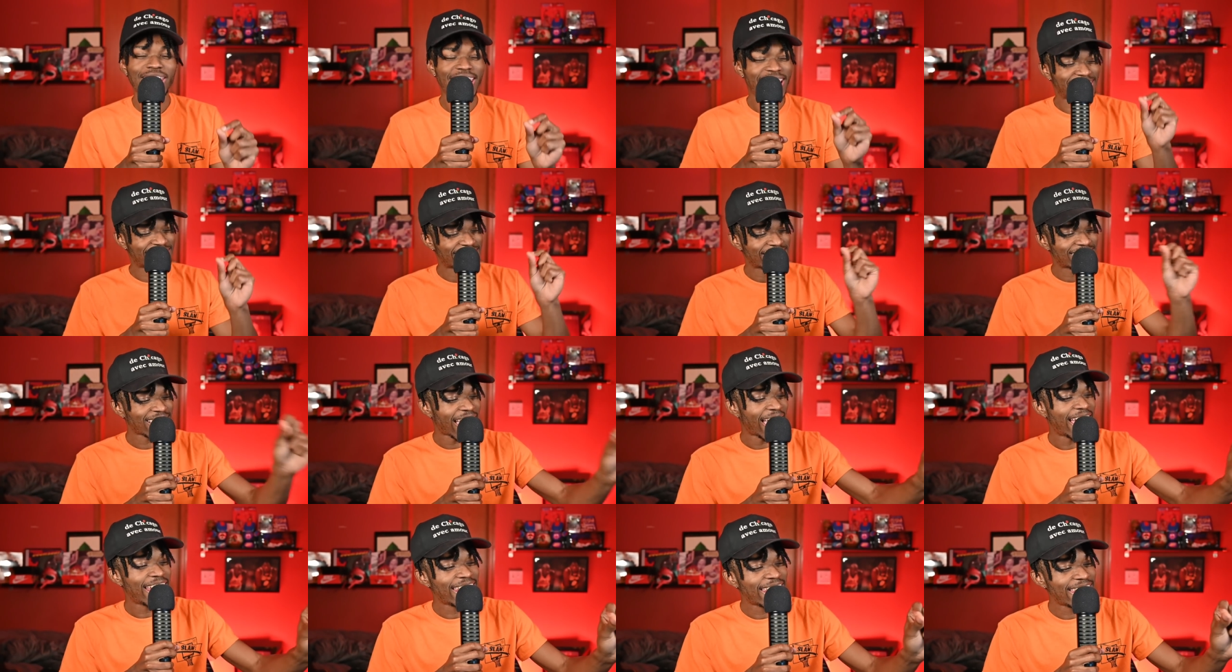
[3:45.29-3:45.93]

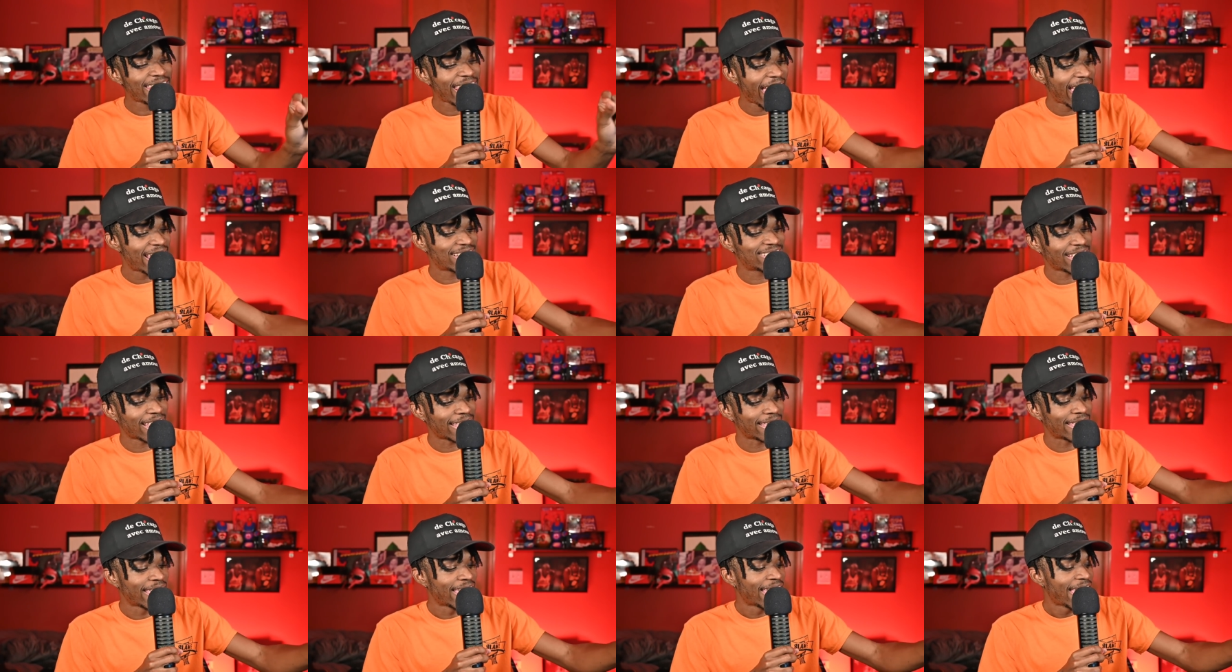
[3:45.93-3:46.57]
excited as
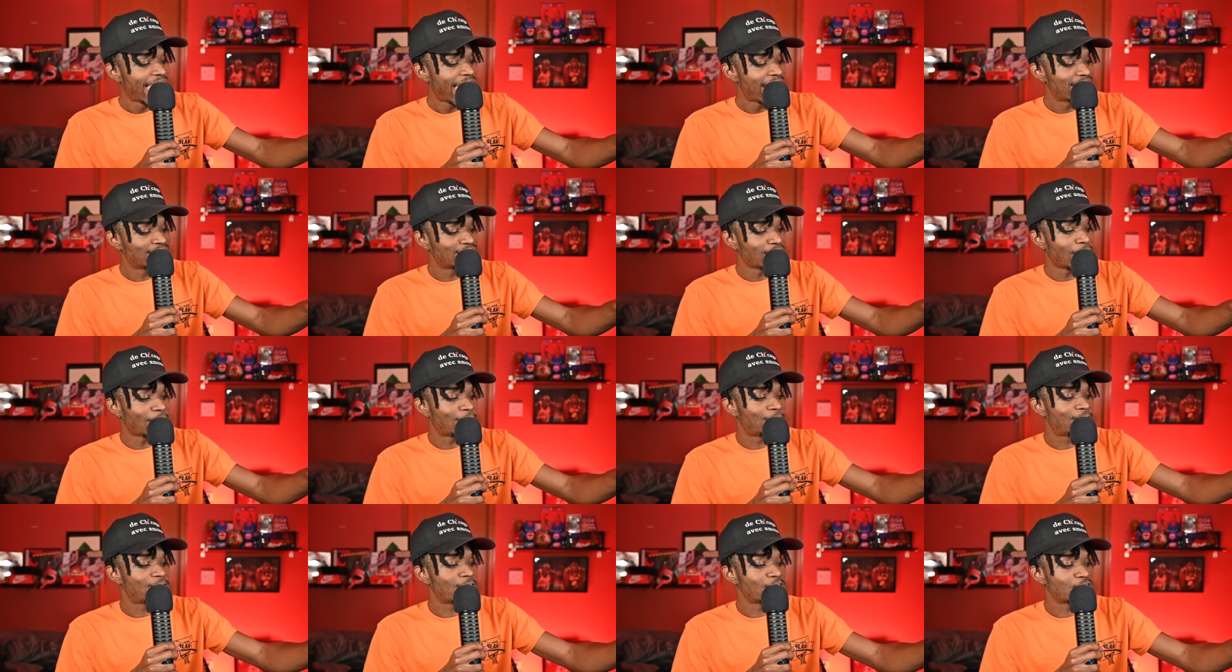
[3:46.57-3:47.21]
a as
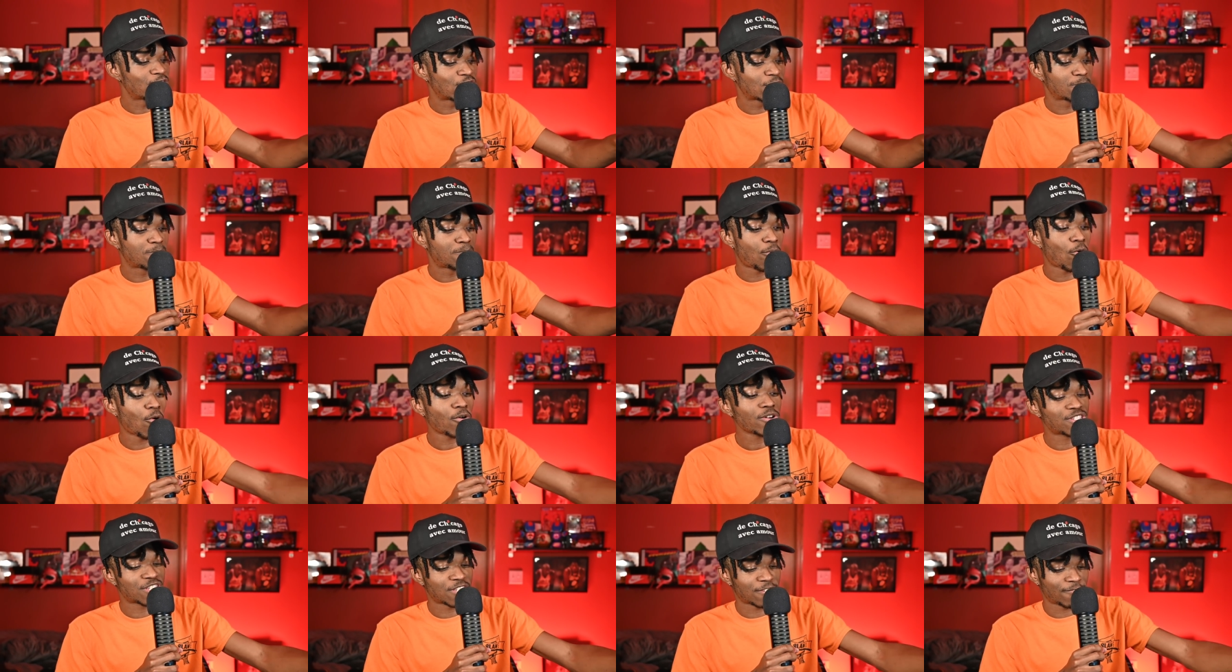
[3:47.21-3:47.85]
a
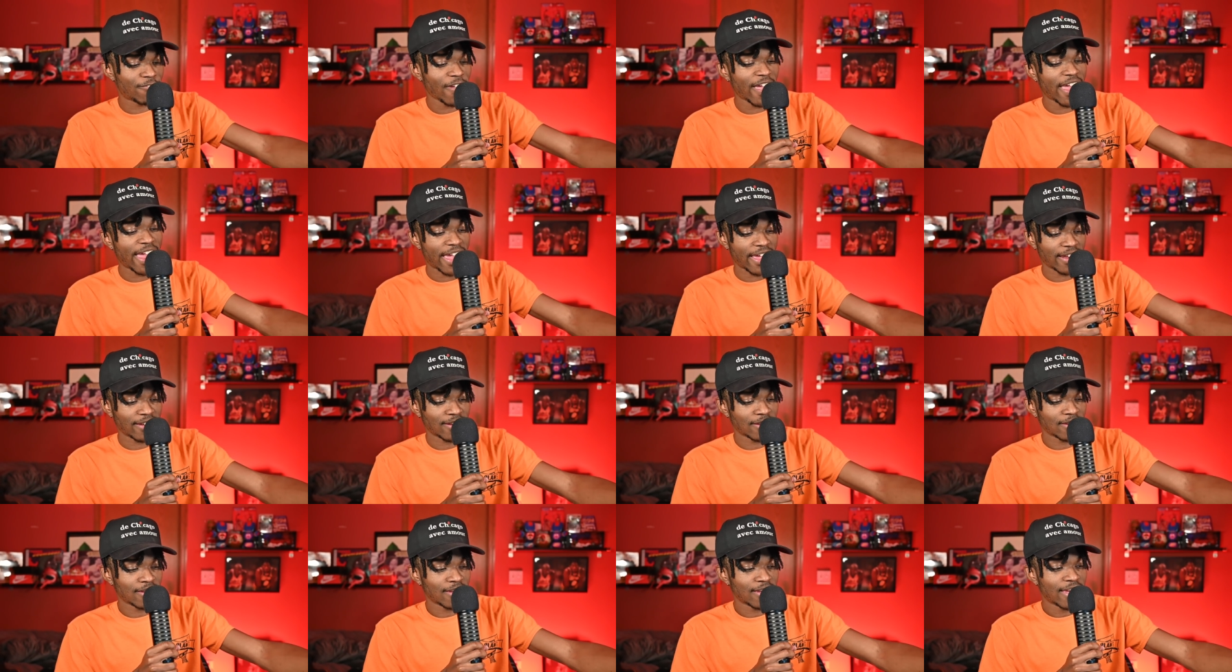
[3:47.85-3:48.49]
sports
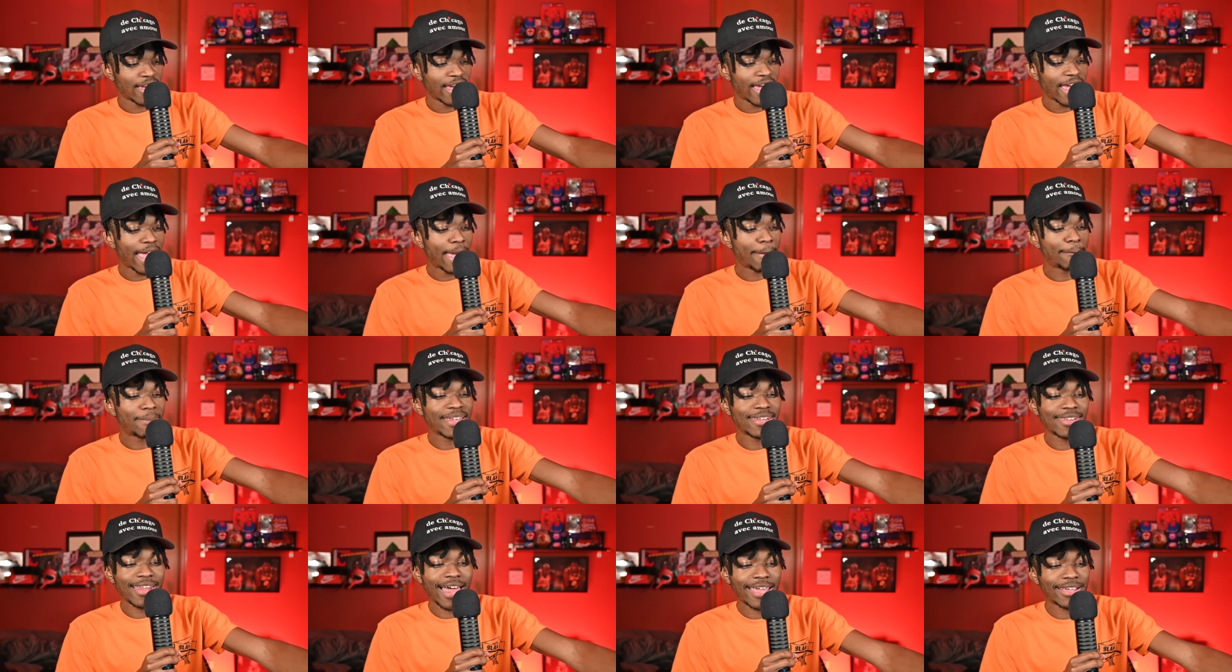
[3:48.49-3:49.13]
fan and
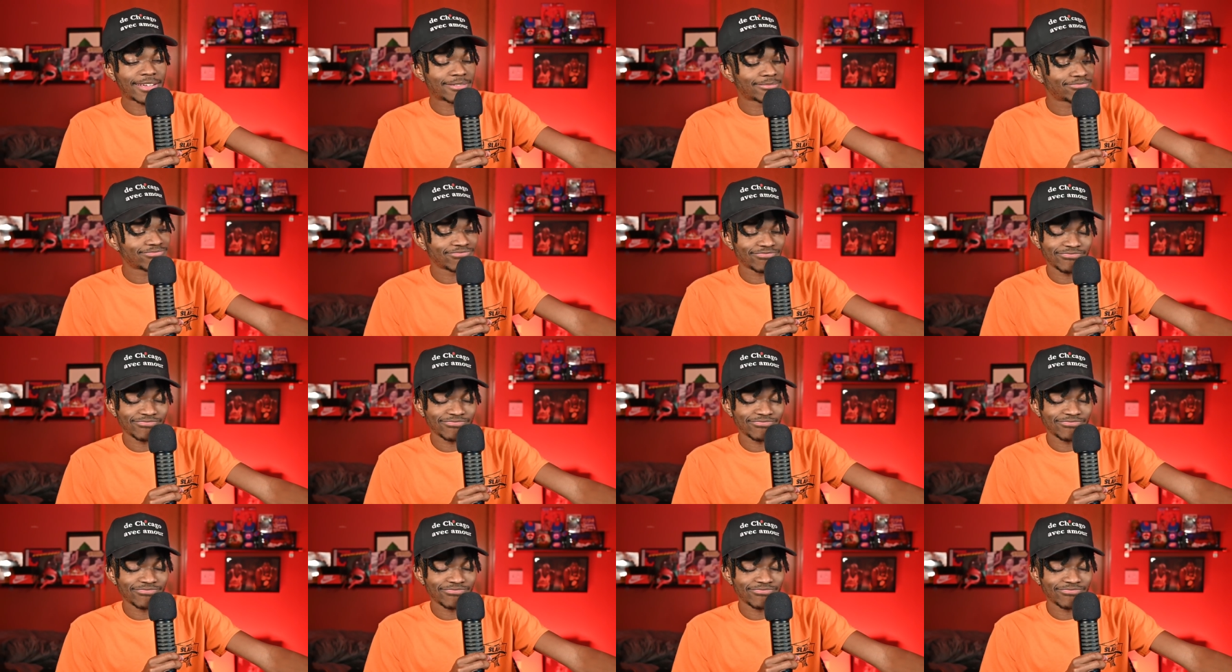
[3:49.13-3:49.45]
been like,